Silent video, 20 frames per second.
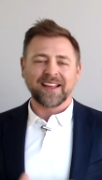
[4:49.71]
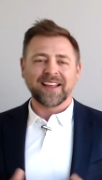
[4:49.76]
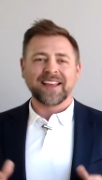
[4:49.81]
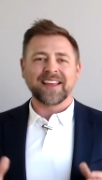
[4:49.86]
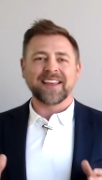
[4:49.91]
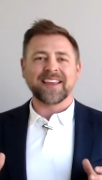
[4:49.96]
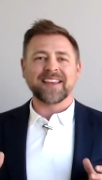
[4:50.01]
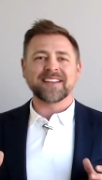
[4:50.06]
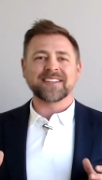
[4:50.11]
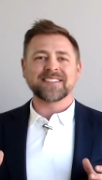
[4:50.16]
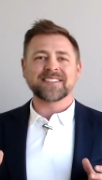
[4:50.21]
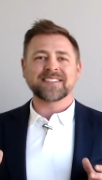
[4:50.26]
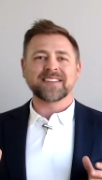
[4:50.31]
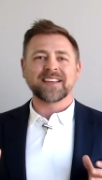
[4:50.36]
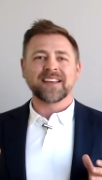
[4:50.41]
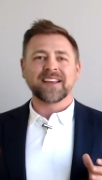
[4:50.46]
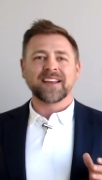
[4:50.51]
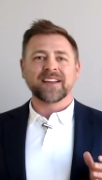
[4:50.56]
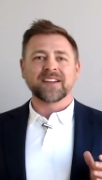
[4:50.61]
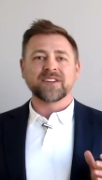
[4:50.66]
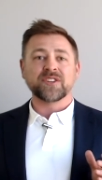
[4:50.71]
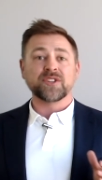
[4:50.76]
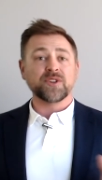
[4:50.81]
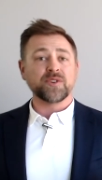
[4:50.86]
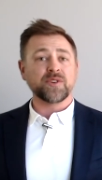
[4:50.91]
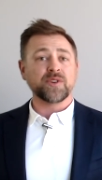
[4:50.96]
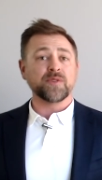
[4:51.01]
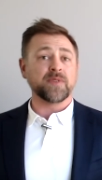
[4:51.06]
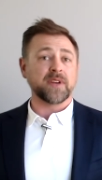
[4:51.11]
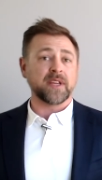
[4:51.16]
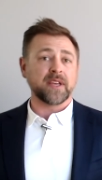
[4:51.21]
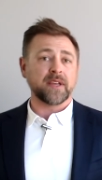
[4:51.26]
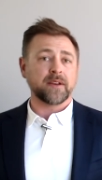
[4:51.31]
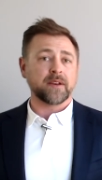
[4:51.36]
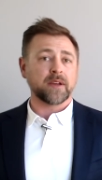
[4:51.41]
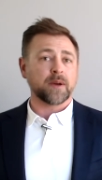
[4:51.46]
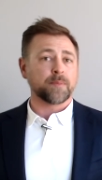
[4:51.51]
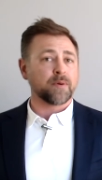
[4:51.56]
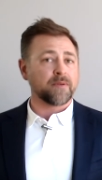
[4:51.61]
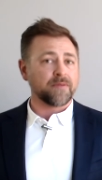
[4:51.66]
is do you
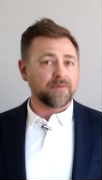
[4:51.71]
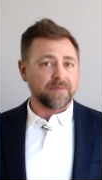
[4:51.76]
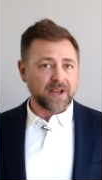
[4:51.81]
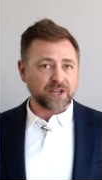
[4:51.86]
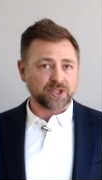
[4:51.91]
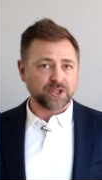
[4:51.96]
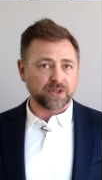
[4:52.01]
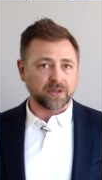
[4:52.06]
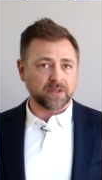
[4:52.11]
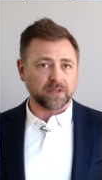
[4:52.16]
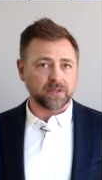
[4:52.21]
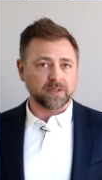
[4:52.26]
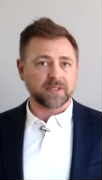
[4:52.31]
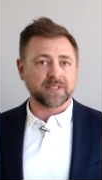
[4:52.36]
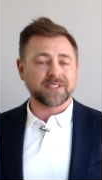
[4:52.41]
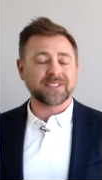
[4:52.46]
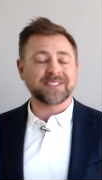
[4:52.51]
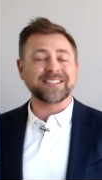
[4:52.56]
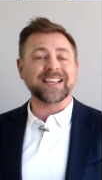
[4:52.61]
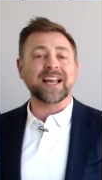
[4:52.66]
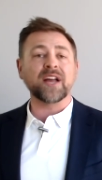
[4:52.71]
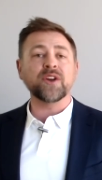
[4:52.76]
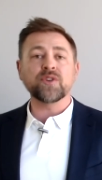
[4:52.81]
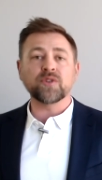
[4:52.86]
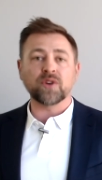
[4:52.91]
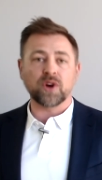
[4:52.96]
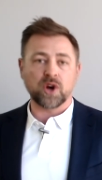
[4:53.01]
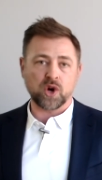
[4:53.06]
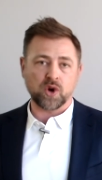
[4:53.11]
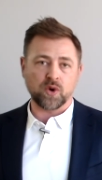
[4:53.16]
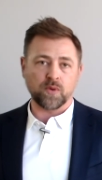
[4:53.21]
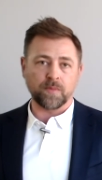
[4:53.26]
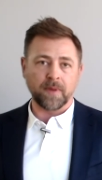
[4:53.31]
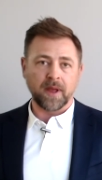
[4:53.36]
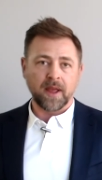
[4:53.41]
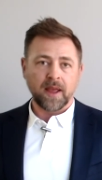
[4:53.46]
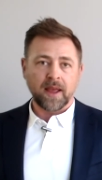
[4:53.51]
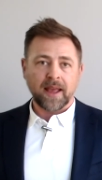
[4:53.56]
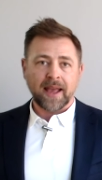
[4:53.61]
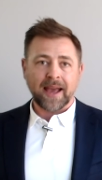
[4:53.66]
need a professional to sell your home
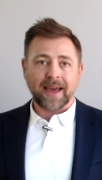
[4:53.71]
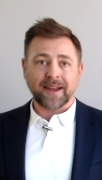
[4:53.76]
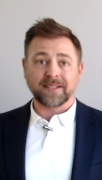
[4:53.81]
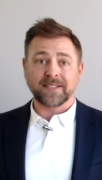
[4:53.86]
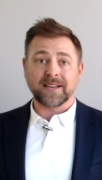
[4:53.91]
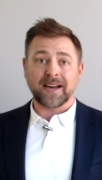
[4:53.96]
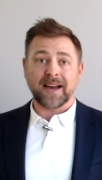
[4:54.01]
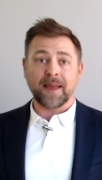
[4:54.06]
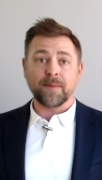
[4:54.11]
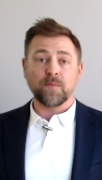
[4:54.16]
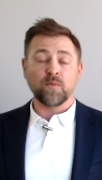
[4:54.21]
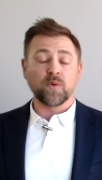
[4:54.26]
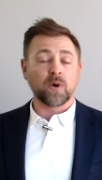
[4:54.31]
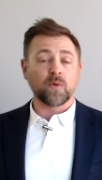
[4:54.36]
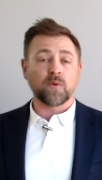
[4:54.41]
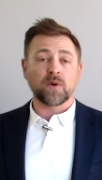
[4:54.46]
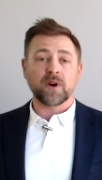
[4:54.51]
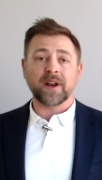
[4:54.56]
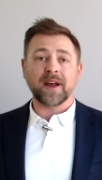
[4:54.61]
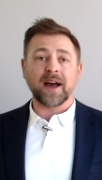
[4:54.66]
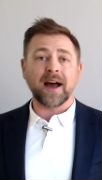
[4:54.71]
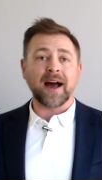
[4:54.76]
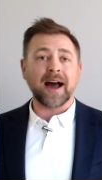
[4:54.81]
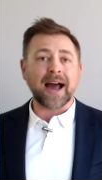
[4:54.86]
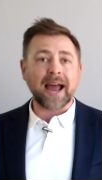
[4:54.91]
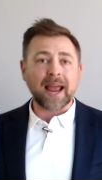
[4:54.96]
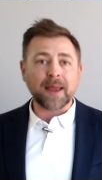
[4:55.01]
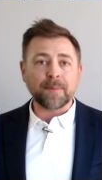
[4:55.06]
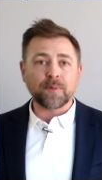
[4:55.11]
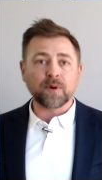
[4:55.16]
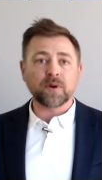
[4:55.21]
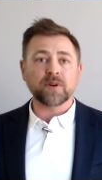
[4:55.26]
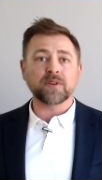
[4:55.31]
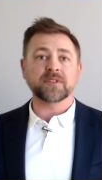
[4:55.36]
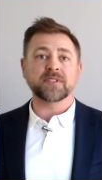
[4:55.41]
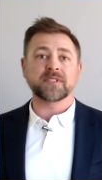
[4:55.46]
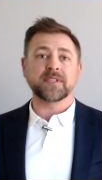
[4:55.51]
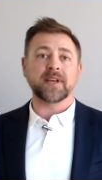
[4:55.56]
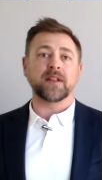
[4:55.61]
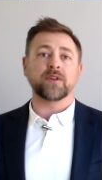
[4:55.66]
at a time where we're in a hyper
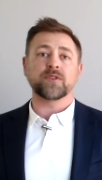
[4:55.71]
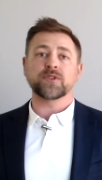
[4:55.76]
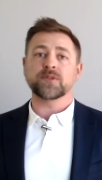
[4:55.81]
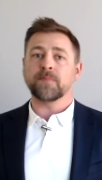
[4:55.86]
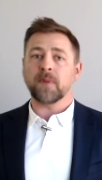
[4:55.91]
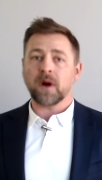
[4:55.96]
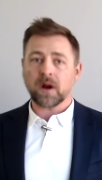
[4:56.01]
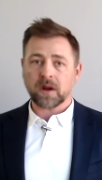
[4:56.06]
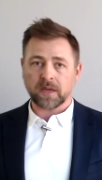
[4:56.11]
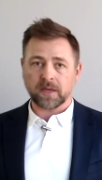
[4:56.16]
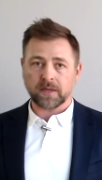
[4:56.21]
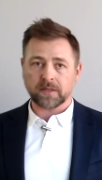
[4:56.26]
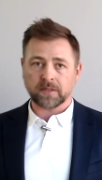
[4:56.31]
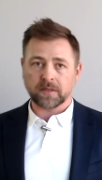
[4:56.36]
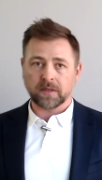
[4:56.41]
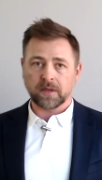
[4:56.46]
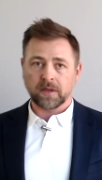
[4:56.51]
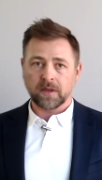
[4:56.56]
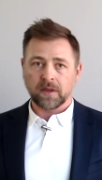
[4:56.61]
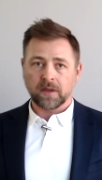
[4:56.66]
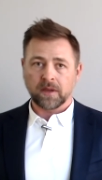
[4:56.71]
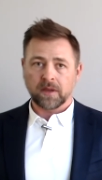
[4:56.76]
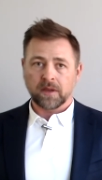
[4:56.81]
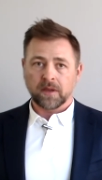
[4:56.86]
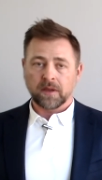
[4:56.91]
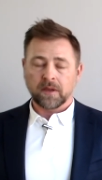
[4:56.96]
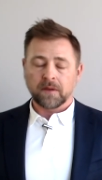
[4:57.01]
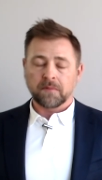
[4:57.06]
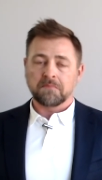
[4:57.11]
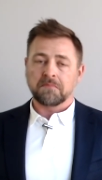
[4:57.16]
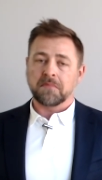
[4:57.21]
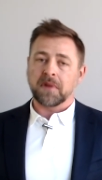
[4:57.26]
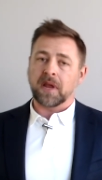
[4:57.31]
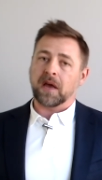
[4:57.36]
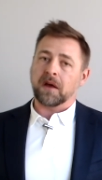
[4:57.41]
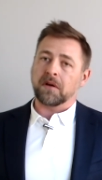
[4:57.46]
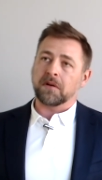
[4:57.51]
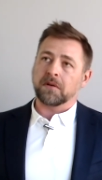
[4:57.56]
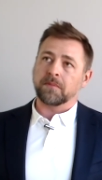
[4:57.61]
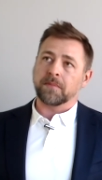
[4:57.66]
seller's market?
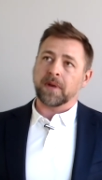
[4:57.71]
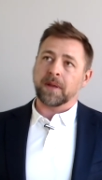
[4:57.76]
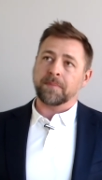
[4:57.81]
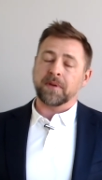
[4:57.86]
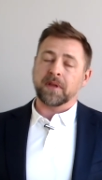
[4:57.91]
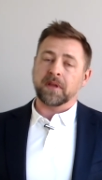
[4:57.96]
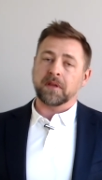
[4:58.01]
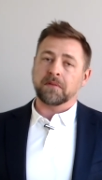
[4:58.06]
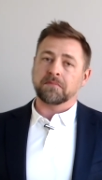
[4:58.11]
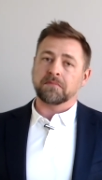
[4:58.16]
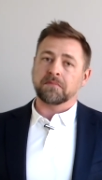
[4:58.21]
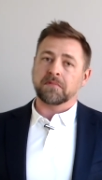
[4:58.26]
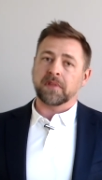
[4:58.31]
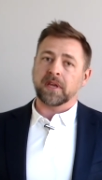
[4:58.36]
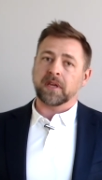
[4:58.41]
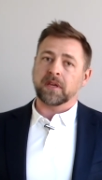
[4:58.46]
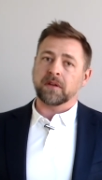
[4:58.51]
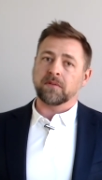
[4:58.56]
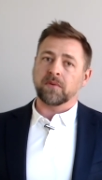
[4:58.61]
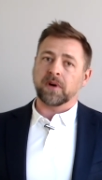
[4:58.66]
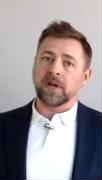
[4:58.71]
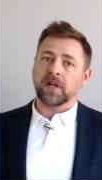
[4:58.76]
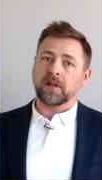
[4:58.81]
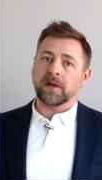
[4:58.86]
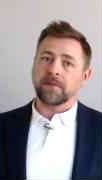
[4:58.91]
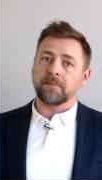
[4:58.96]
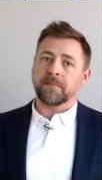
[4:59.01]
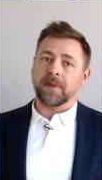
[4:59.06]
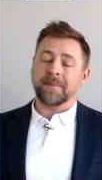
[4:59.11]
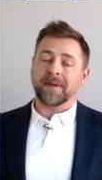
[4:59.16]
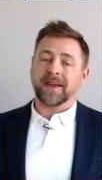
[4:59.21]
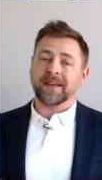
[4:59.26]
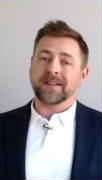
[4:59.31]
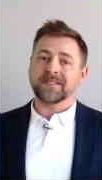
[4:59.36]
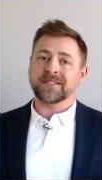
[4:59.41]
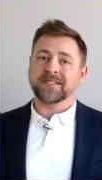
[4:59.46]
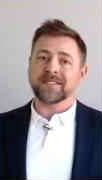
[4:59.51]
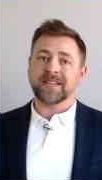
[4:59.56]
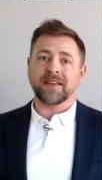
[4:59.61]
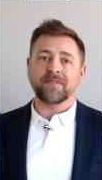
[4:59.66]
Now, it might be thinking, well, maybe I
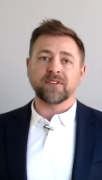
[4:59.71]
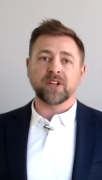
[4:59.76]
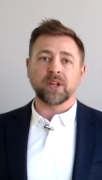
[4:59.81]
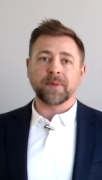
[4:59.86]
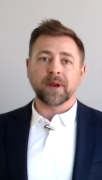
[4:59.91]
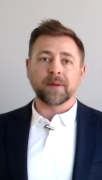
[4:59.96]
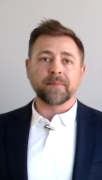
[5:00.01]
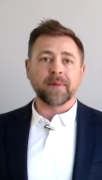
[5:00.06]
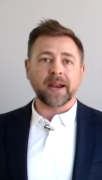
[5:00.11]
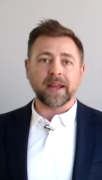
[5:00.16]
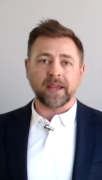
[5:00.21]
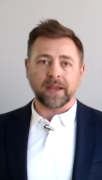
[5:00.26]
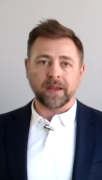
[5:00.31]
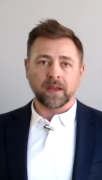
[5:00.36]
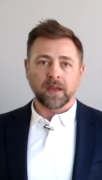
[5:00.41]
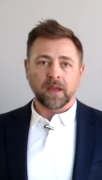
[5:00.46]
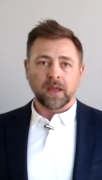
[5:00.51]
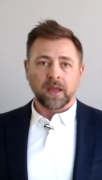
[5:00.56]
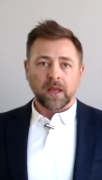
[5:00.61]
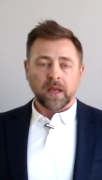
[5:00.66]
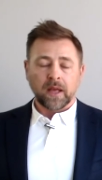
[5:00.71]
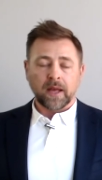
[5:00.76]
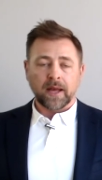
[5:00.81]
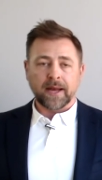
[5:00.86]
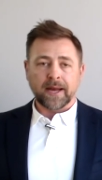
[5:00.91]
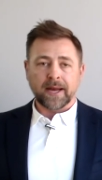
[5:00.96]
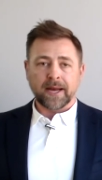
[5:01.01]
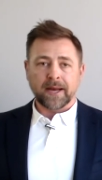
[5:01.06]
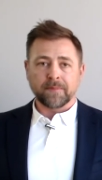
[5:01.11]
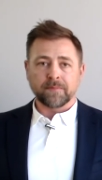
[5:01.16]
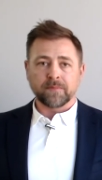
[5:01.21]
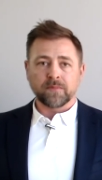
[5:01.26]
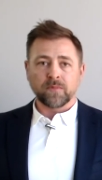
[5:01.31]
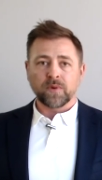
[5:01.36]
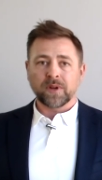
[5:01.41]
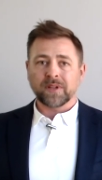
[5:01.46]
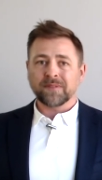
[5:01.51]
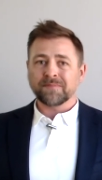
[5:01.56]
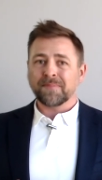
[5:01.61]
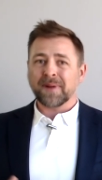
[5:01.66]
can save a little bit of money. Um,
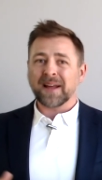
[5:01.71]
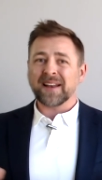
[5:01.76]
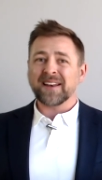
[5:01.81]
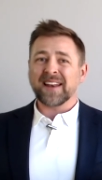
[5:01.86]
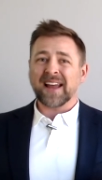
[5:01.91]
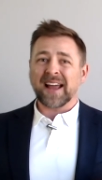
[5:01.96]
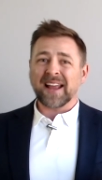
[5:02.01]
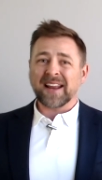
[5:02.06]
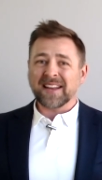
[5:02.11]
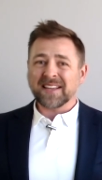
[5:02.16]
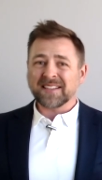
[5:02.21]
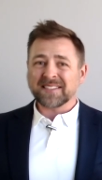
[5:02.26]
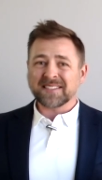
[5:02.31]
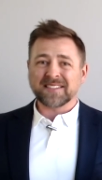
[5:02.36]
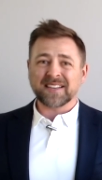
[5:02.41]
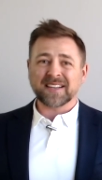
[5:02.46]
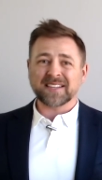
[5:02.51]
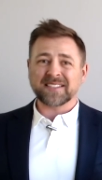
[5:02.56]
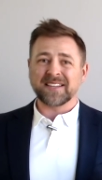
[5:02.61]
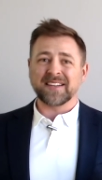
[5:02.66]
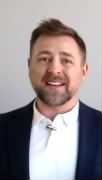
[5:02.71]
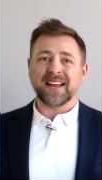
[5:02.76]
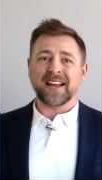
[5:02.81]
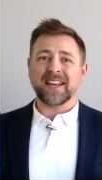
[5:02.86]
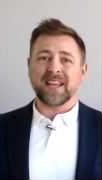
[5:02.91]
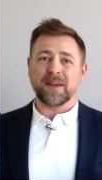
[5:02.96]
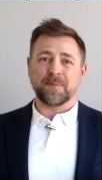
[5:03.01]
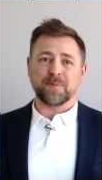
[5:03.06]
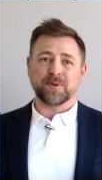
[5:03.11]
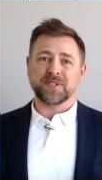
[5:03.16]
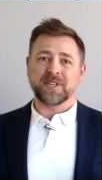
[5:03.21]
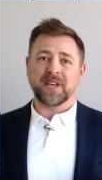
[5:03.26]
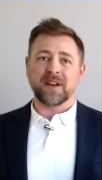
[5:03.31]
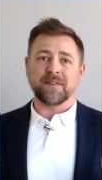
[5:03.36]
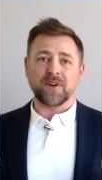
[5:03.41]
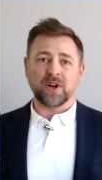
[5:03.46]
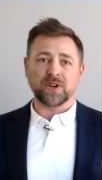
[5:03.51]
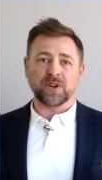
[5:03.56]
well, about 96 to 98% of all